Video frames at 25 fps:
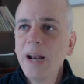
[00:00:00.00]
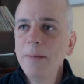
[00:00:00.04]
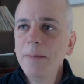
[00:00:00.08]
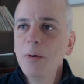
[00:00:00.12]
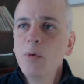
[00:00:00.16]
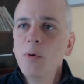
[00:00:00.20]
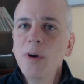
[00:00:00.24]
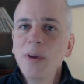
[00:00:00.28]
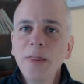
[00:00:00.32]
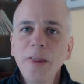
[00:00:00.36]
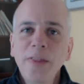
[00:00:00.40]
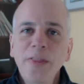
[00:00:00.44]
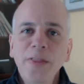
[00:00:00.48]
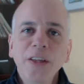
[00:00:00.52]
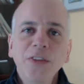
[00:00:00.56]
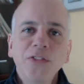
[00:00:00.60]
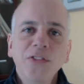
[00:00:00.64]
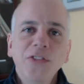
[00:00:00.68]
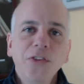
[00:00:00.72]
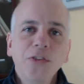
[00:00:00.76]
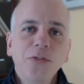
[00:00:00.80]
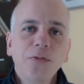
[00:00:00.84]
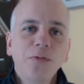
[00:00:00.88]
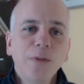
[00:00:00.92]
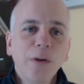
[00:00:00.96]
I mean, one of the
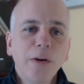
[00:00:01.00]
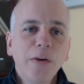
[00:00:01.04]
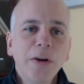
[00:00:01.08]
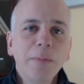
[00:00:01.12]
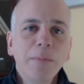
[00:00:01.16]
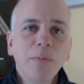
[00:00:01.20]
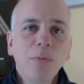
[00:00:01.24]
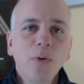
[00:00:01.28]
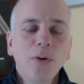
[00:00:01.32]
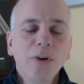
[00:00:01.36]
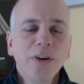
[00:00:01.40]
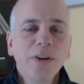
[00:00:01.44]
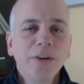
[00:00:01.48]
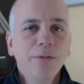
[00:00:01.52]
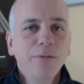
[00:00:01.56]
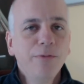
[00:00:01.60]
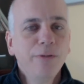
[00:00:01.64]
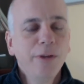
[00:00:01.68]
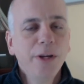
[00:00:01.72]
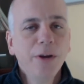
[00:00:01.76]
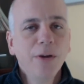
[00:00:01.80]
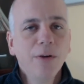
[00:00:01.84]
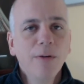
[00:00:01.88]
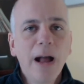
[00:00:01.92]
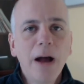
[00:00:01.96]
things that's very important to
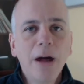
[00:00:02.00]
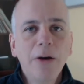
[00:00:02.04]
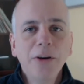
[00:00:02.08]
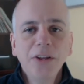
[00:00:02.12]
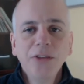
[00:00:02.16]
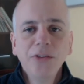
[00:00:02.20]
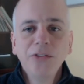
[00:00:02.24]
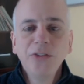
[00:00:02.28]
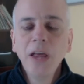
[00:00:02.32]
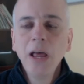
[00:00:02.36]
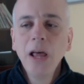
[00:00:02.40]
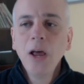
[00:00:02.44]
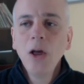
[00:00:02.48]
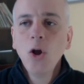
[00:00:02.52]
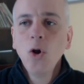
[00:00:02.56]
figure out is